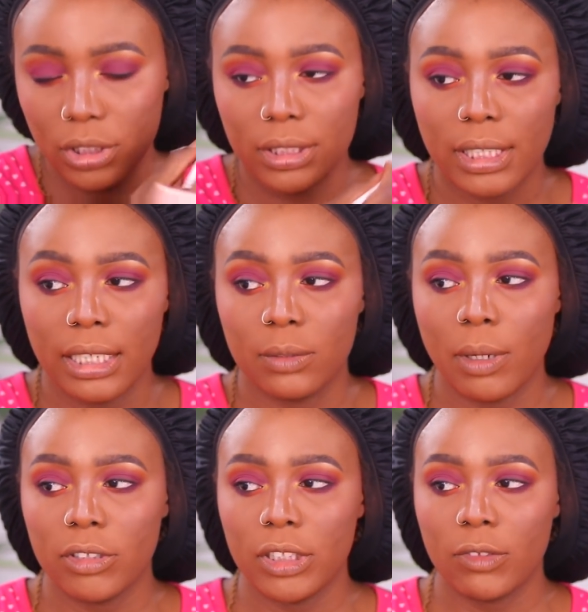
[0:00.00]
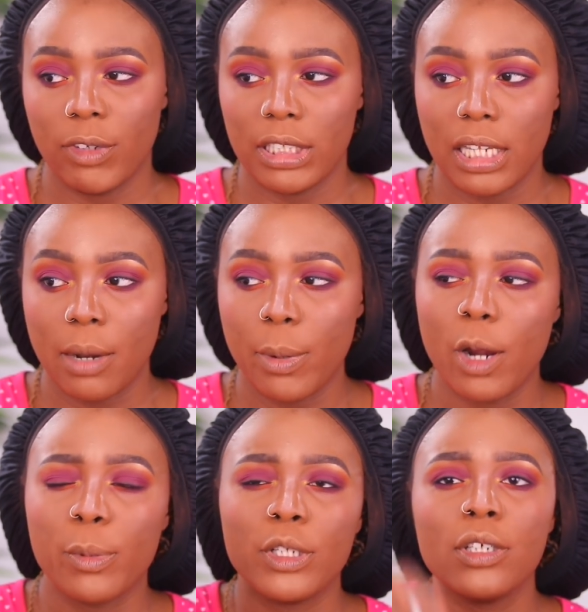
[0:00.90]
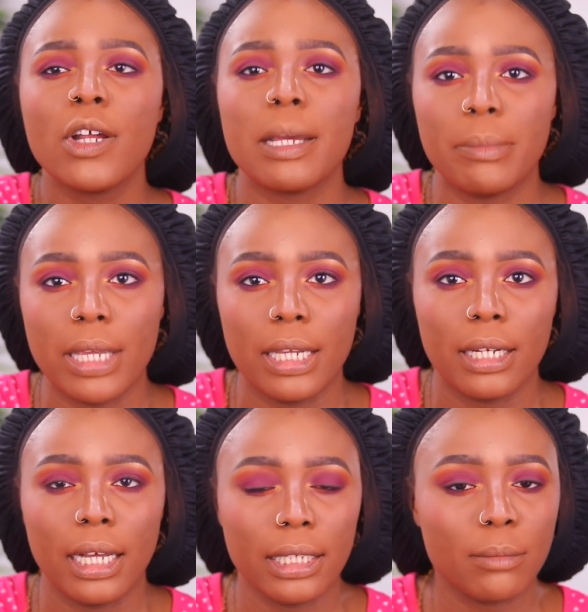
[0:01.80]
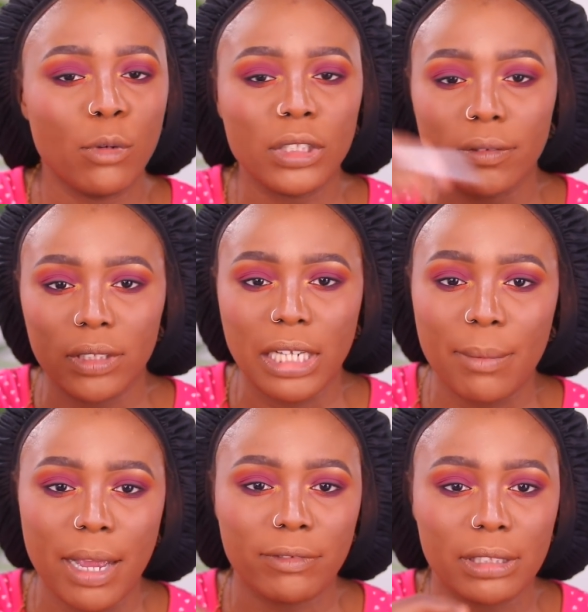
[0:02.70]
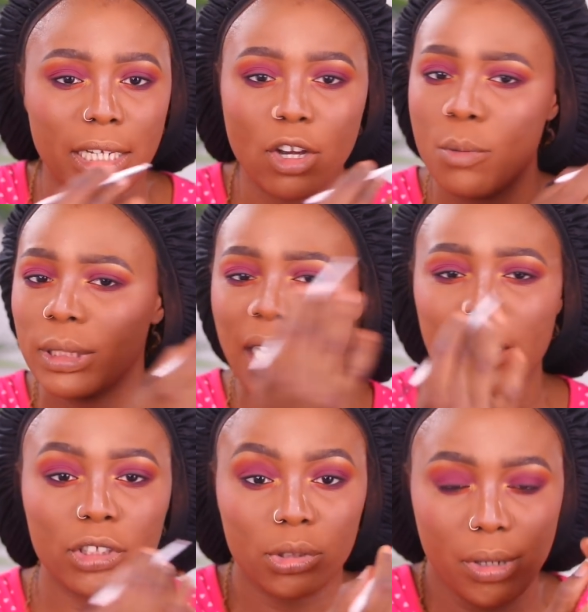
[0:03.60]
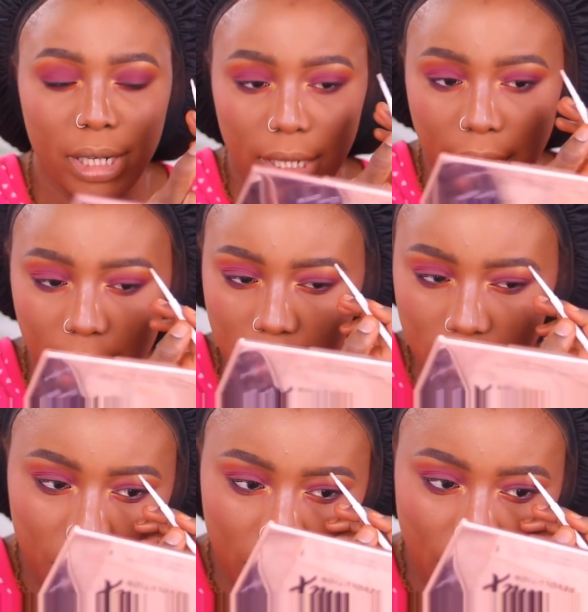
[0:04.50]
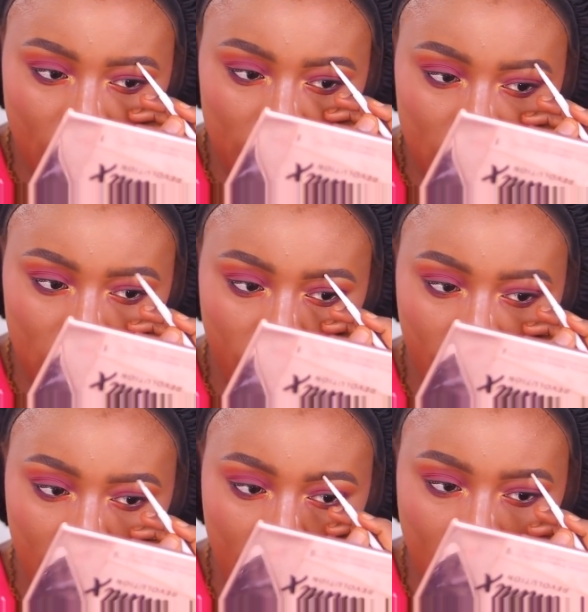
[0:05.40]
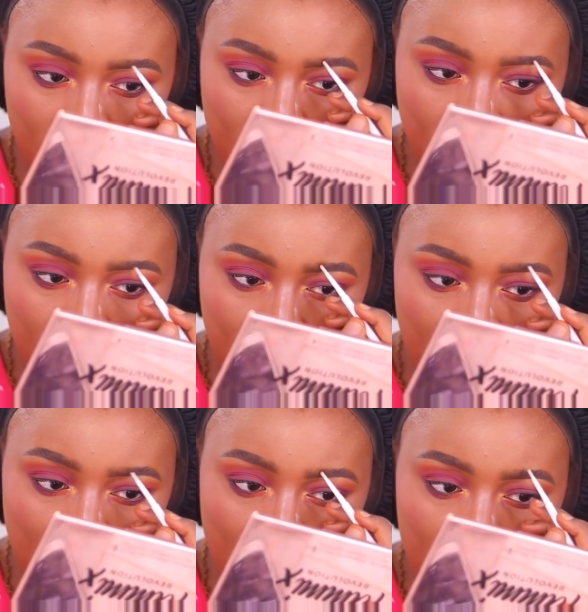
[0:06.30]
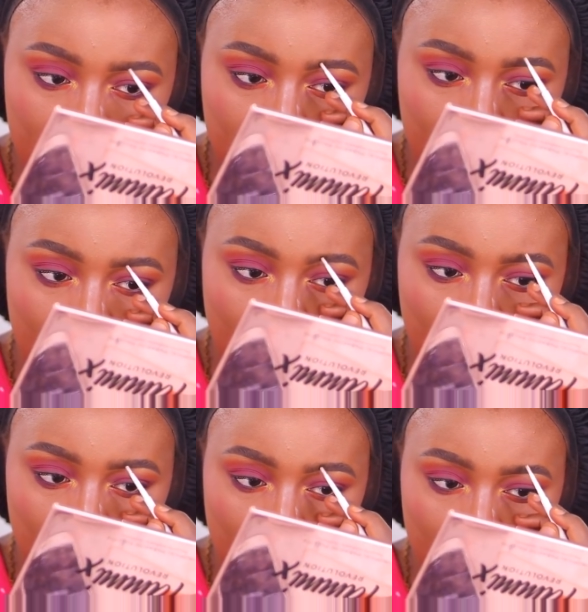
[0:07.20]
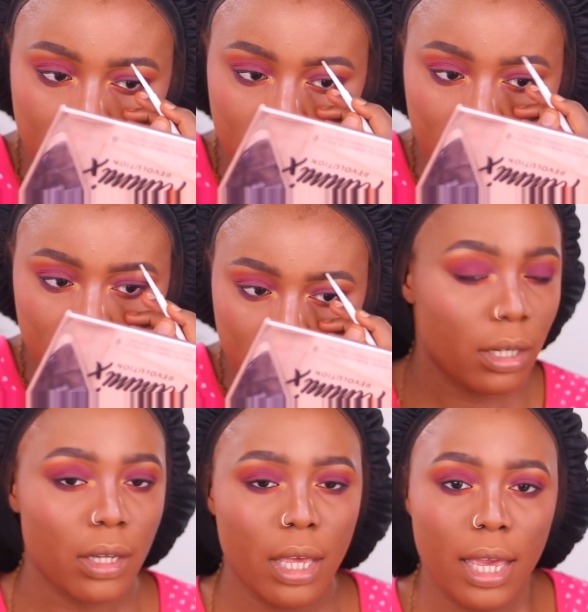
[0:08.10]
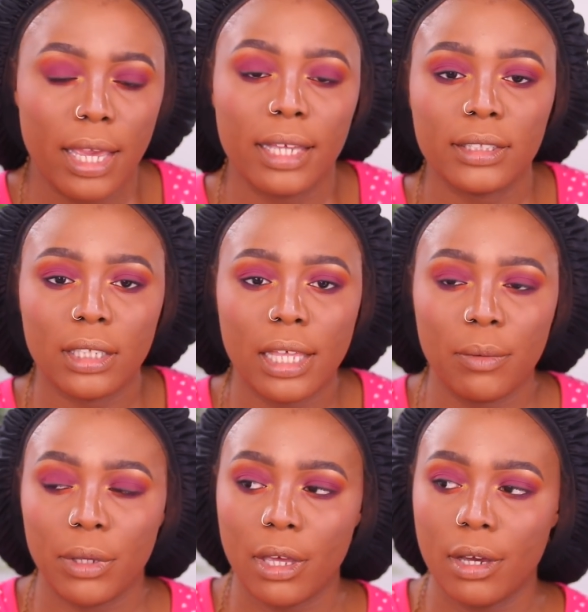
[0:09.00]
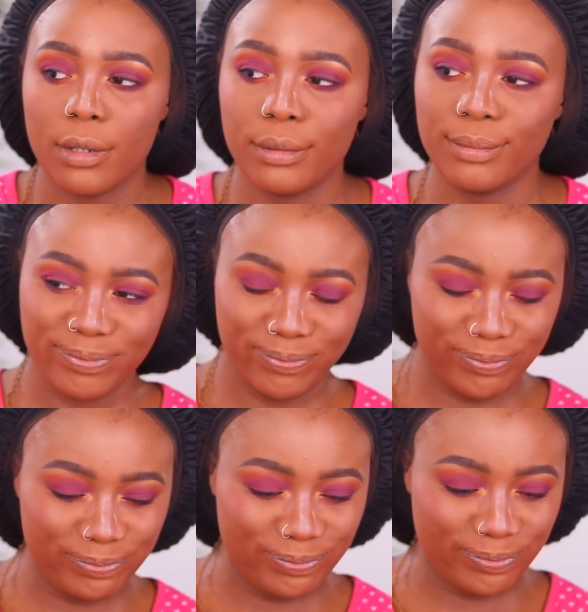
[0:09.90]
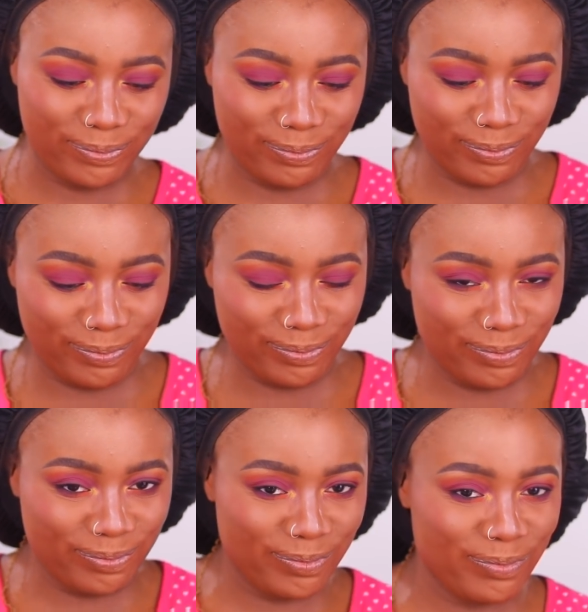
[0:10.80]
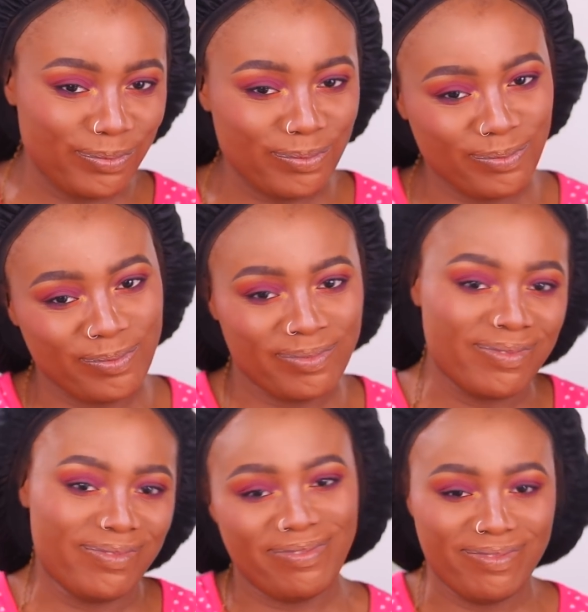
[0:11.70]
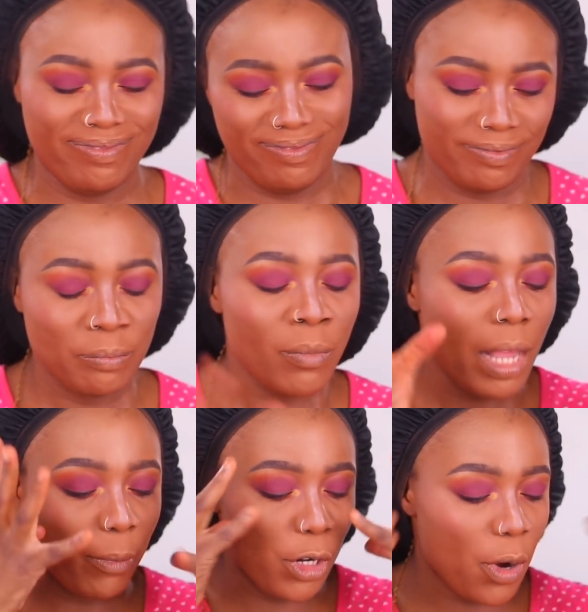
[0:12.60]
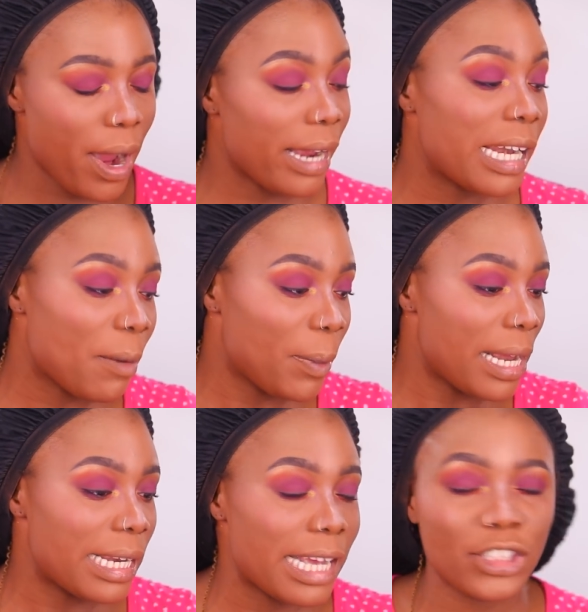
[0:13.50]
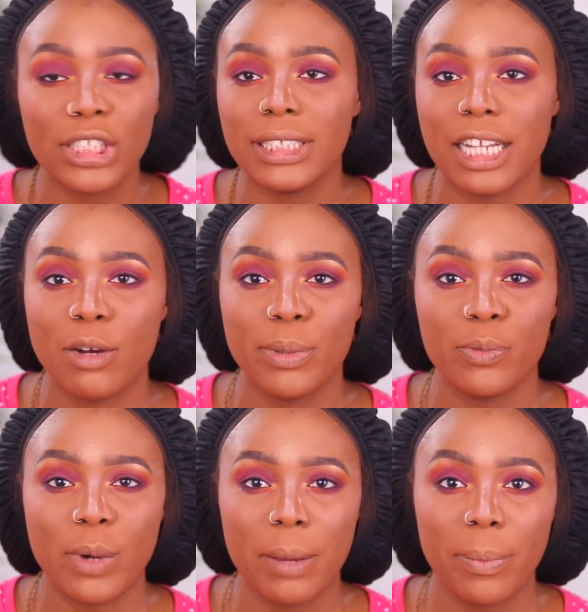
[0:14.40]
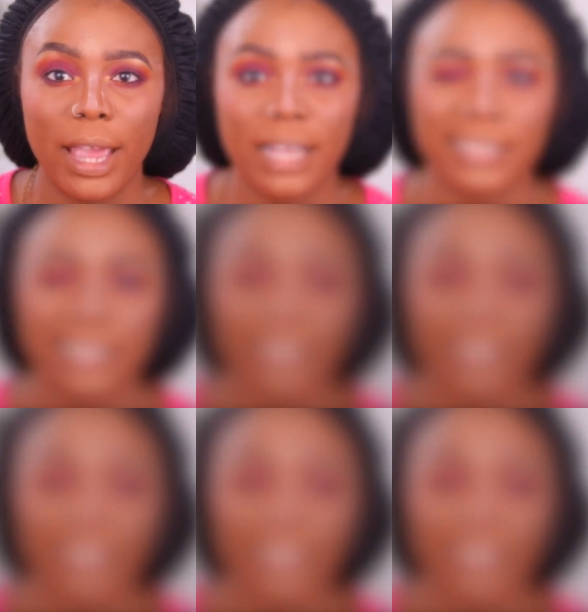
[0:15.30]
she says while she's fixing her brow but you know what i mean like most of the time i have to like almost kind of draw it again but now i'm just filling in the areas that i missed okay so there we go mm -hmm. -hmm. I'm gonna go ahead and apply lashes and I'll be right back.